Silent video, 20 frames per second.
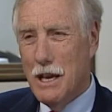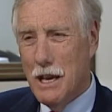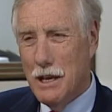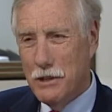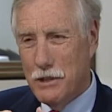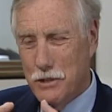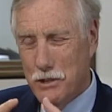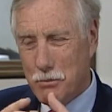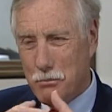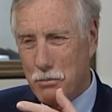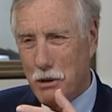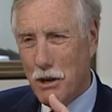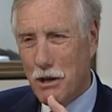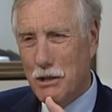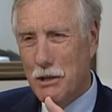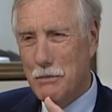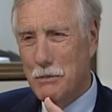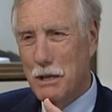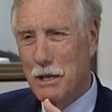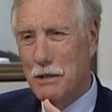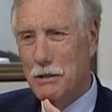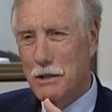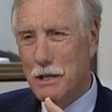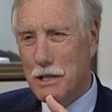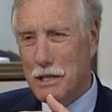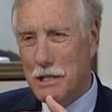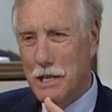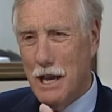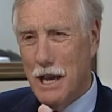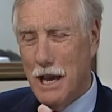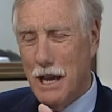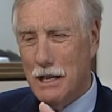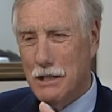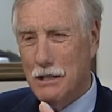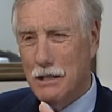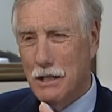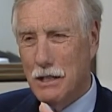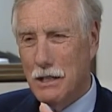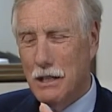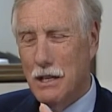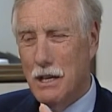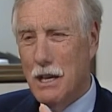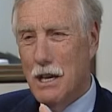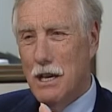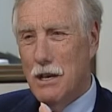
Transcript: And it's a parliamentary tactic